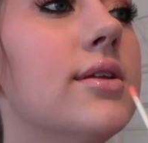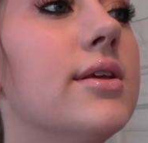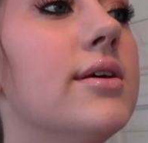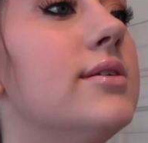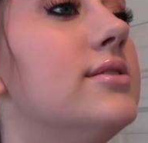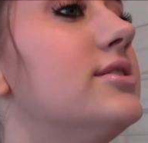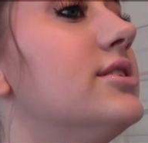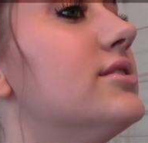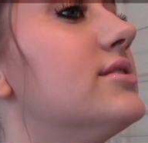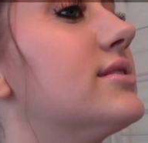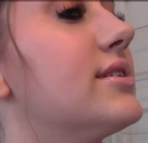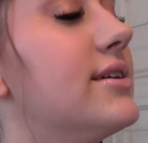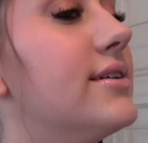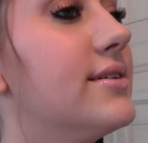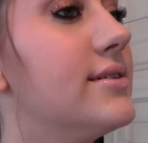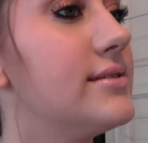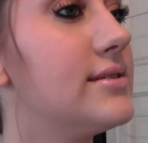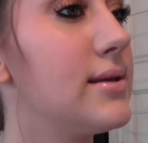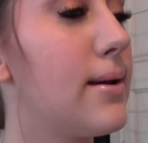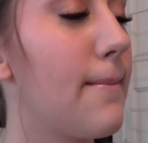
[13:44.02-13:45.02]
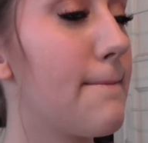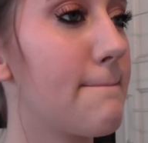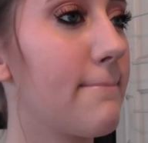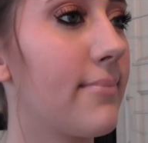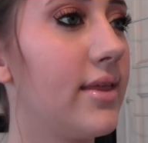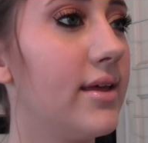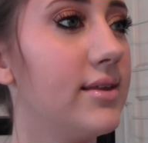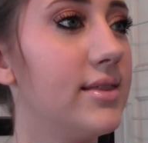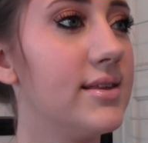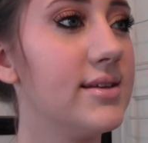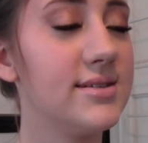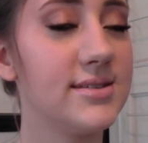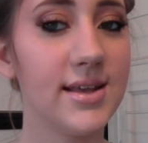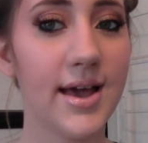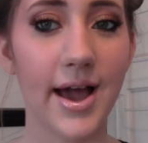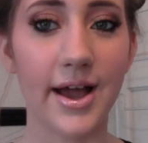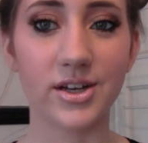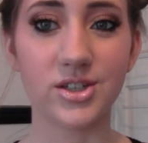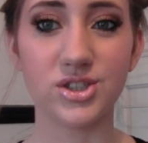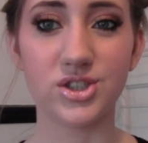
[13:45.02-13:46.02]
it just gives like this
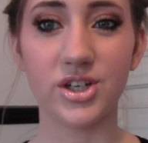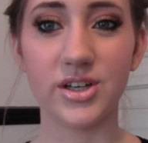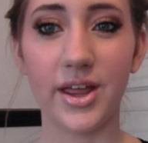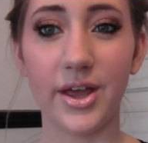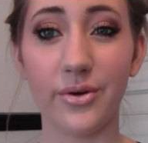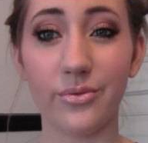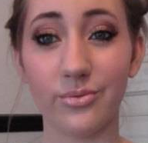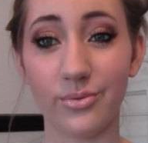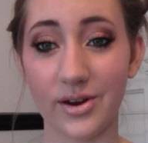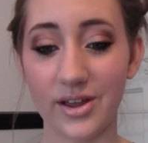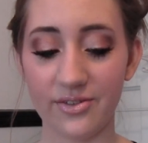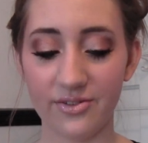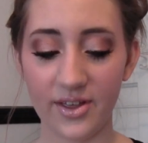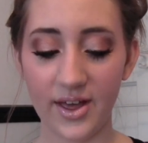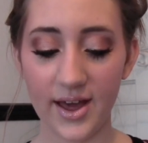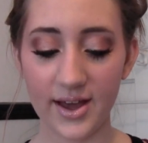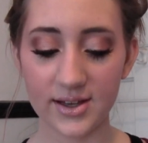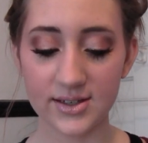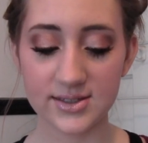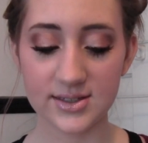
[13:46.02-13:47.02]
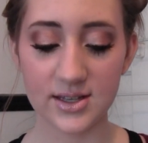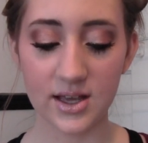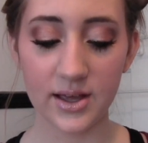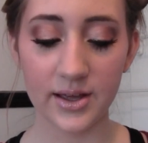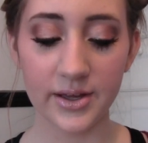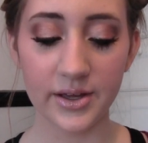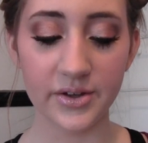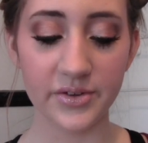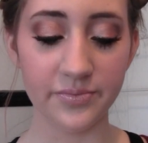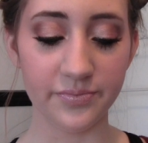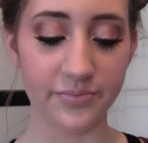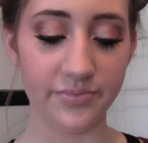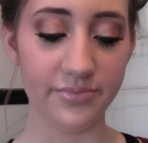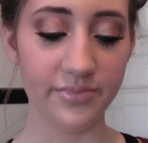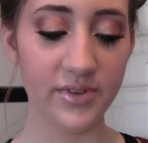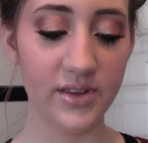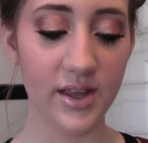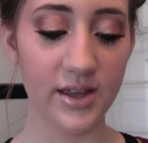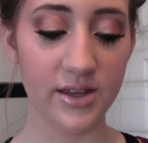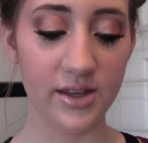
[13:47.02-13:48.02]
extra like reflex,
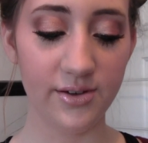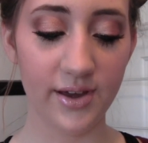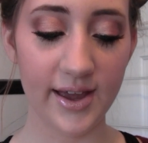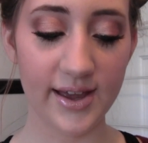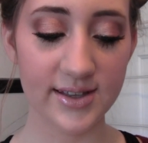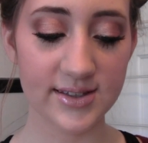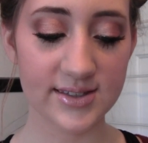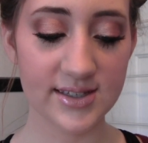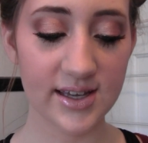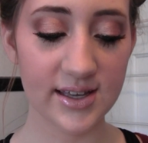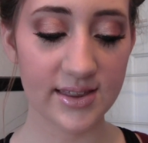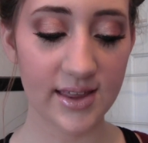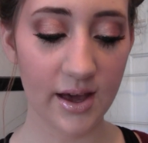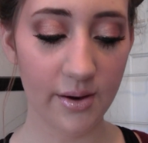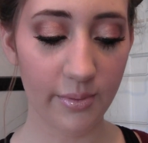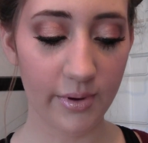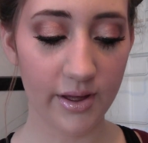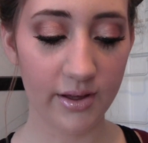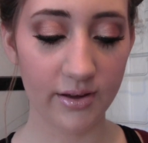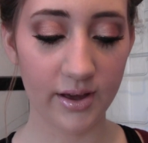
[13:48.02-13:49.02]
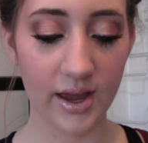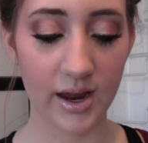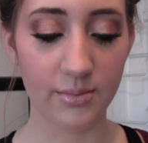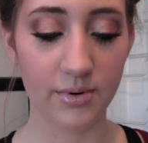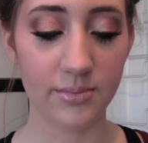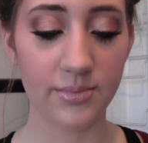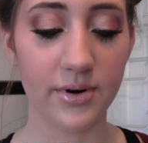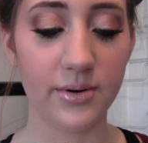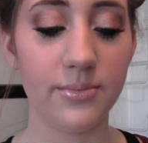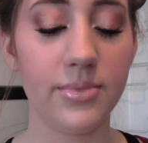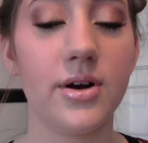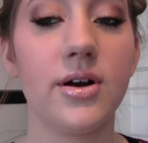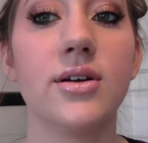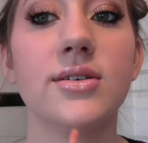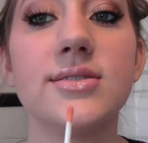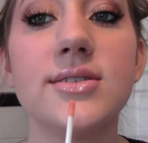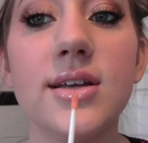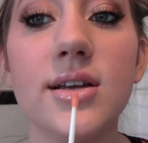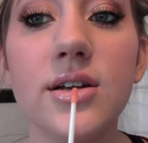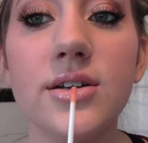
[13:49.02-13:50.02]
and you can't see it that well on camera, but in
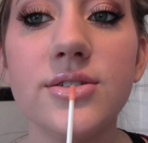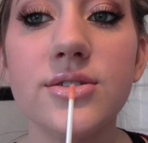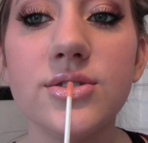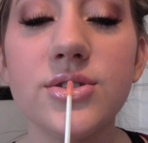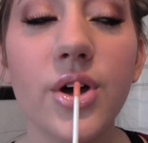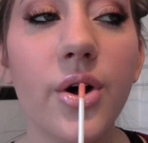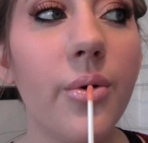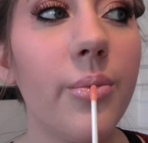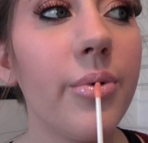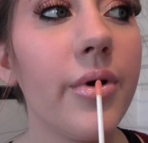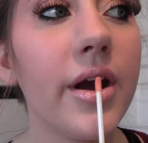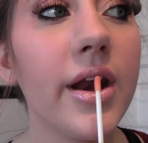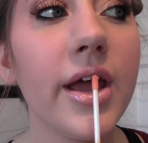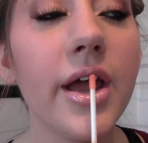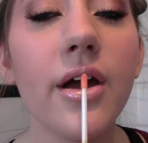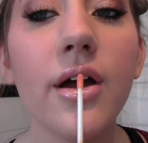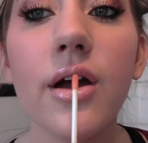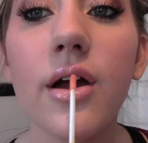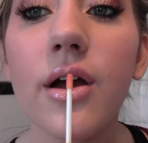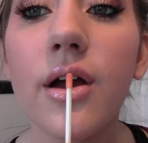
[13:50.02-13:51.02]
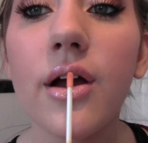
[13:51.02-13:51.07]
person it's so pretty.